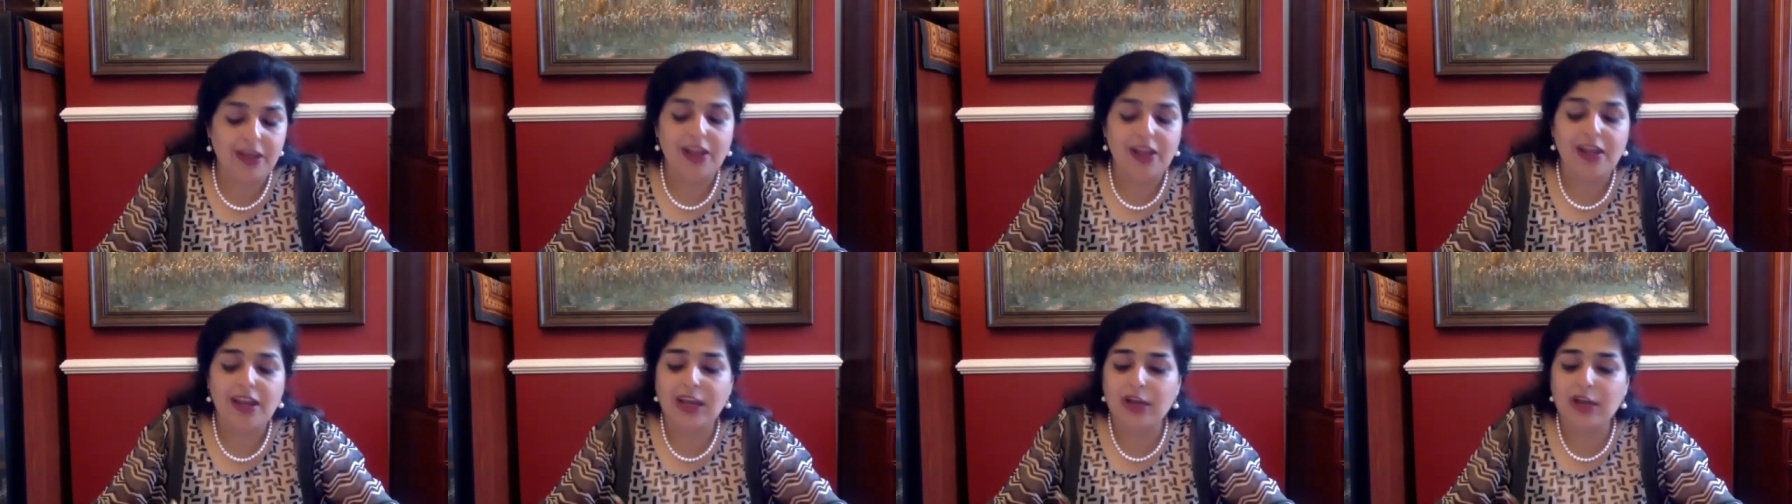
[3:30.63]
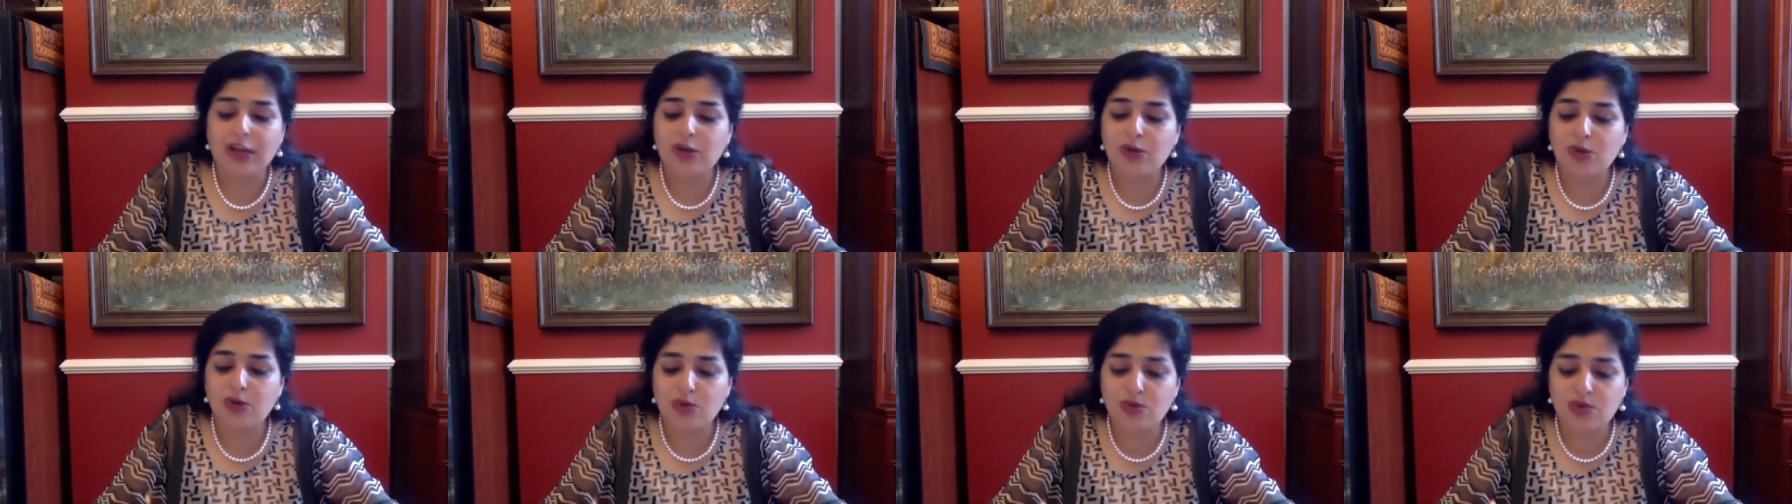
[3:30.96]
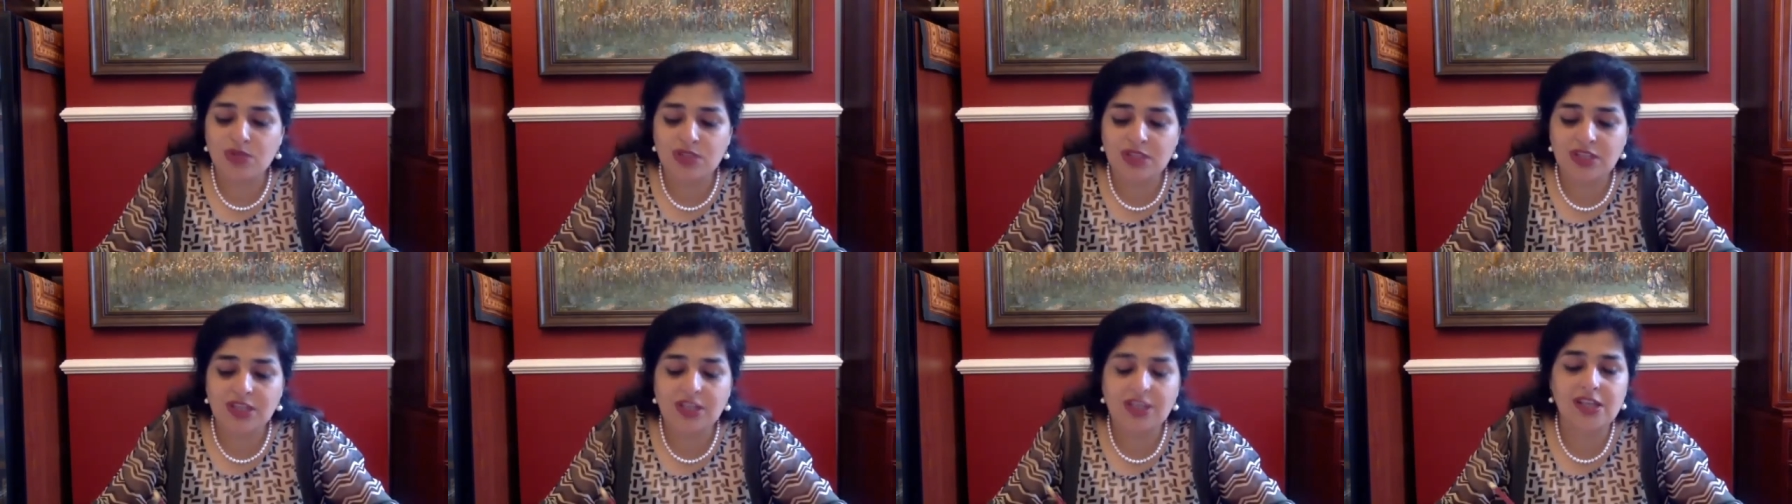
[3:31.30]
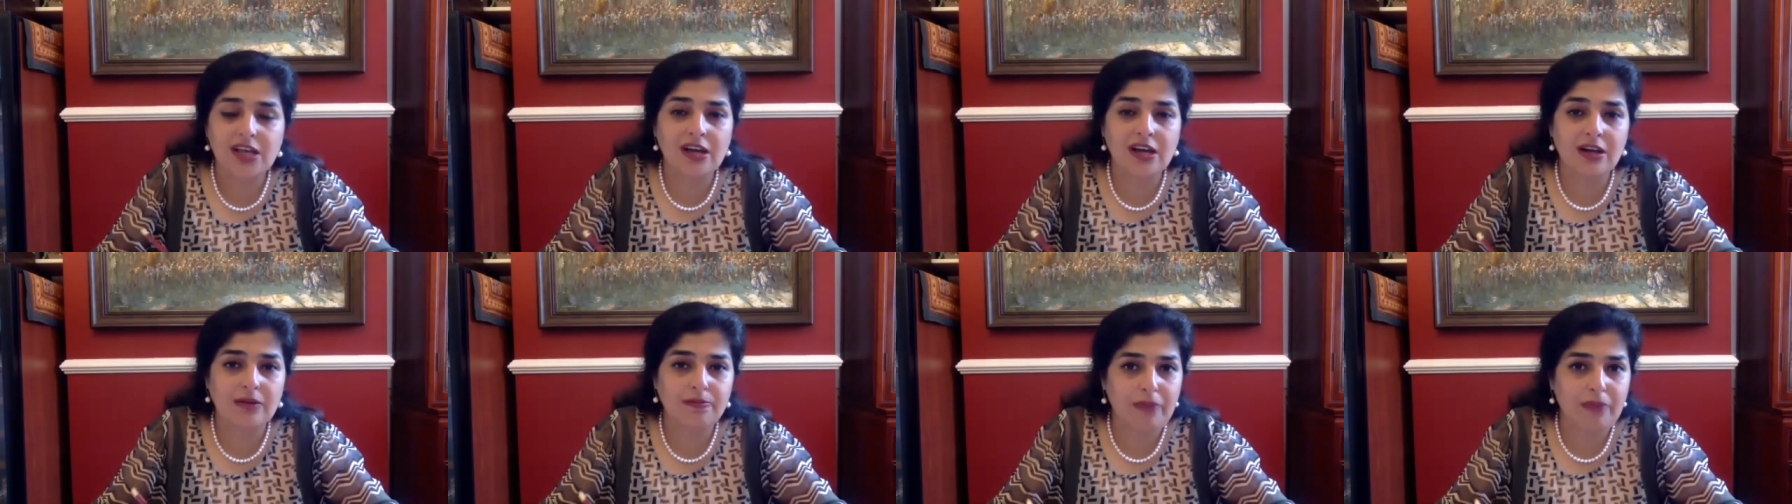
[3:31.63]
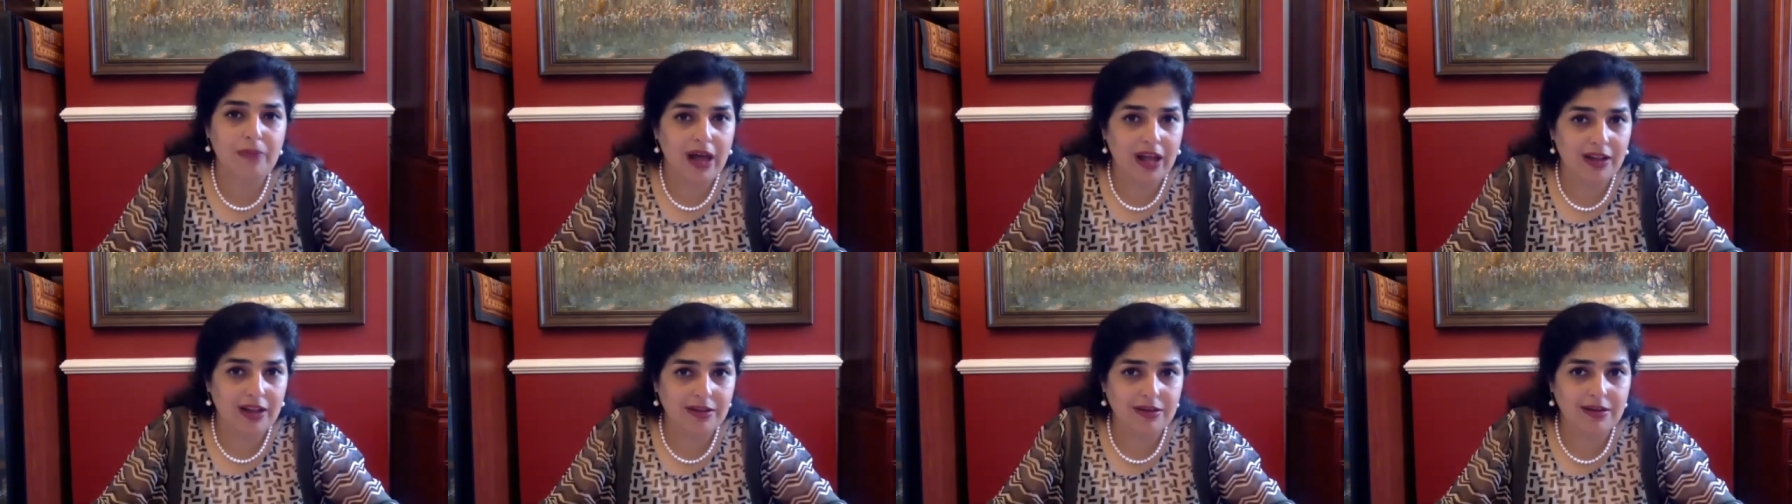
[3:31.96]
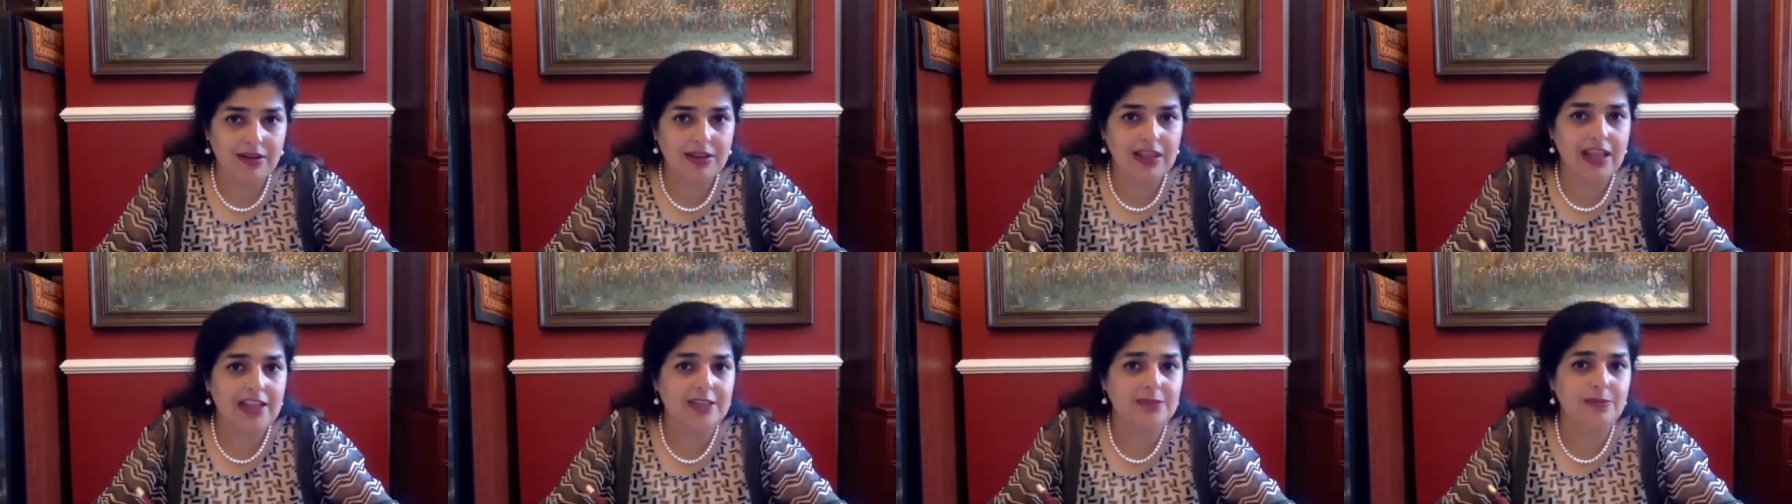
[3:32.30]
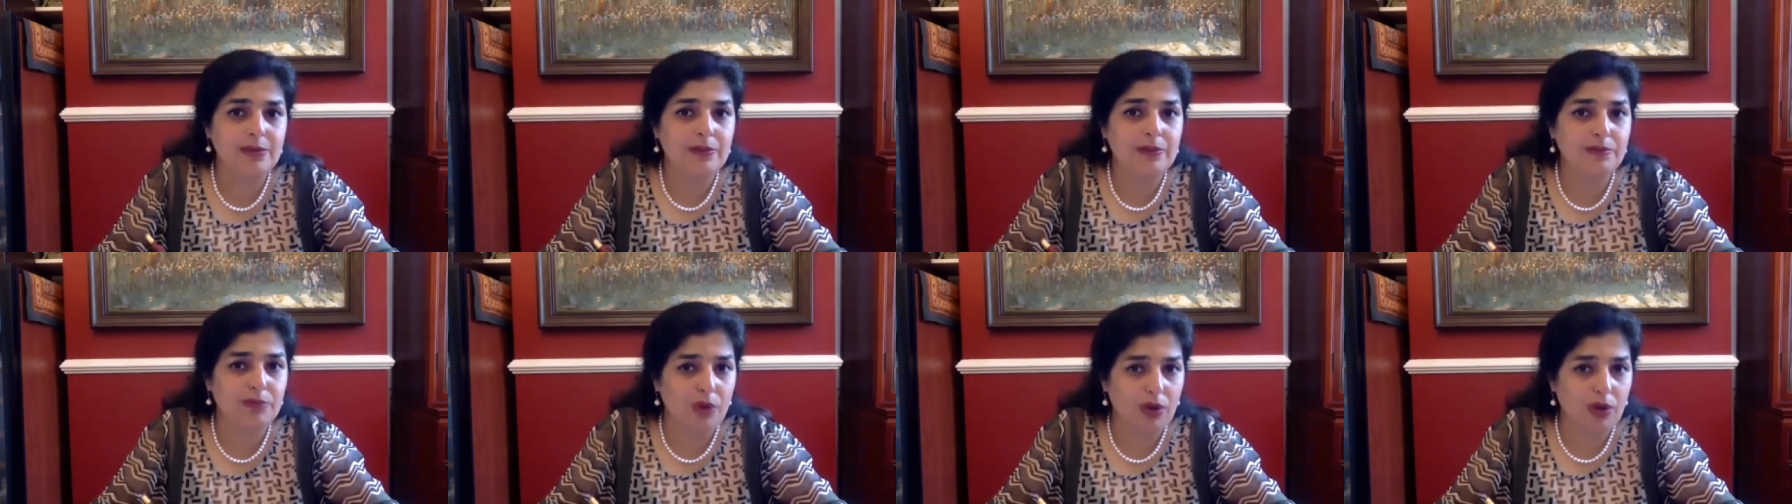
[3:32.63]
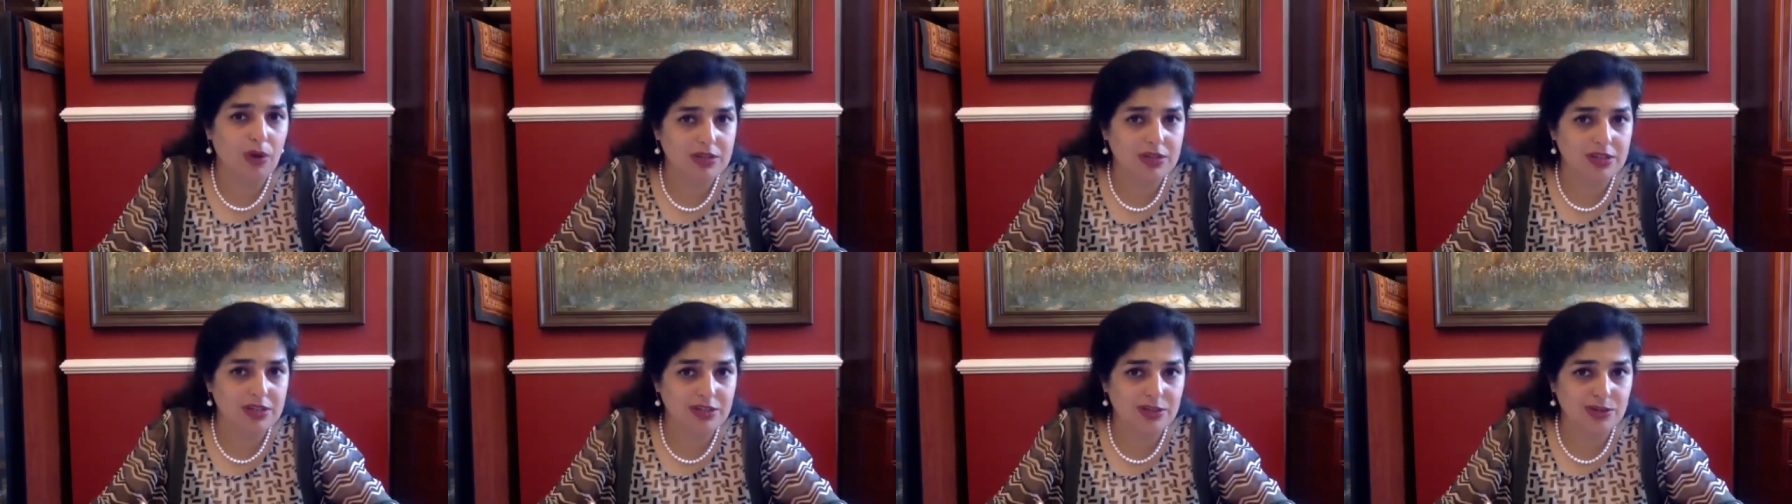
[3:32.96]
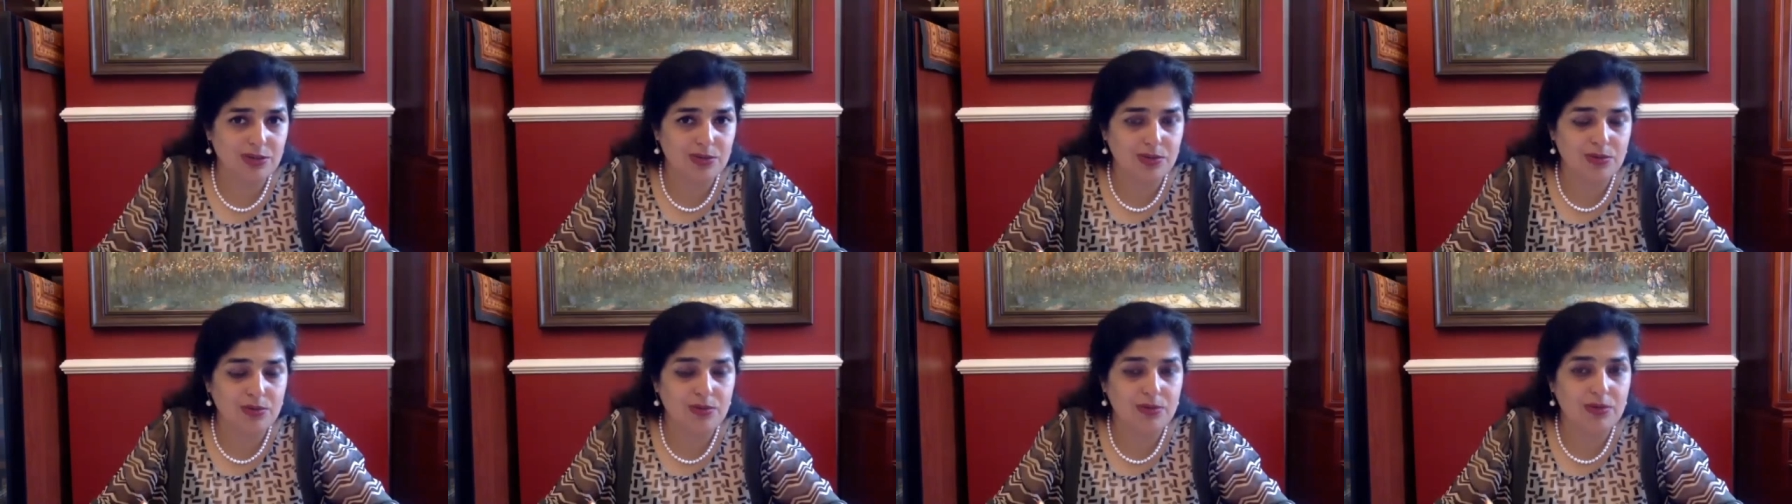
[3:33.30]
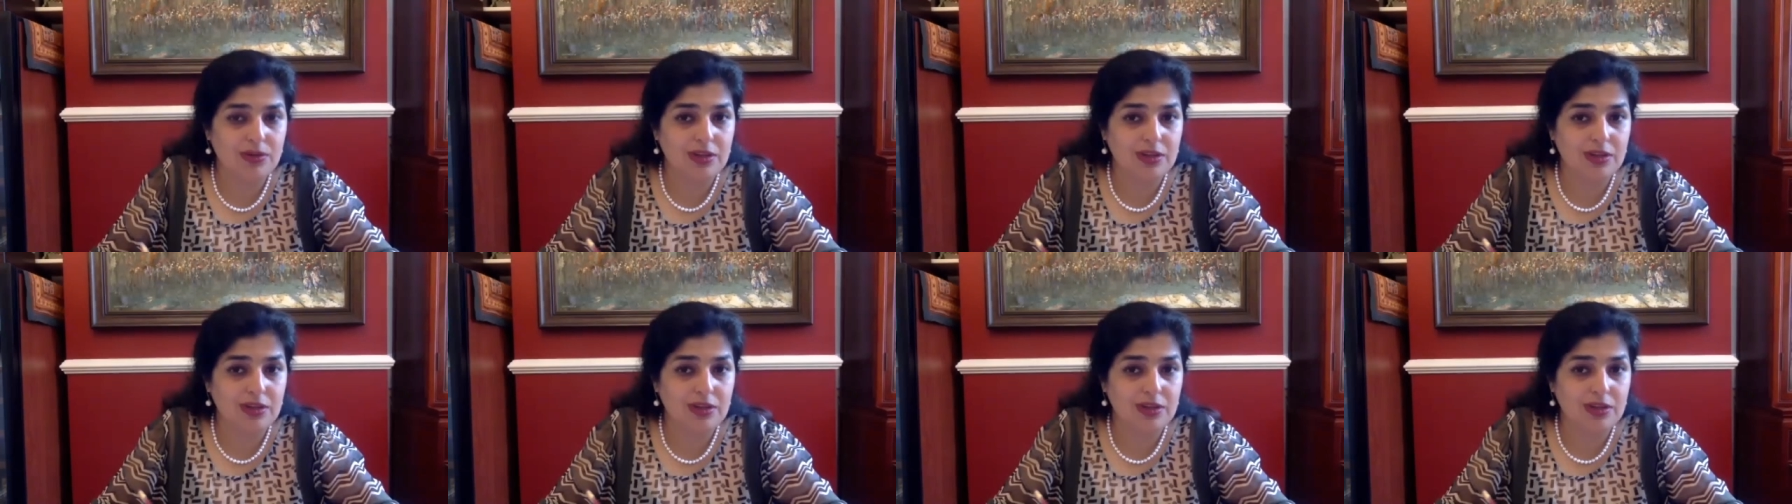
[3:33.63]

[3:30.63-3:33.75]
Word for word: Like, who's the third partner that's being brought into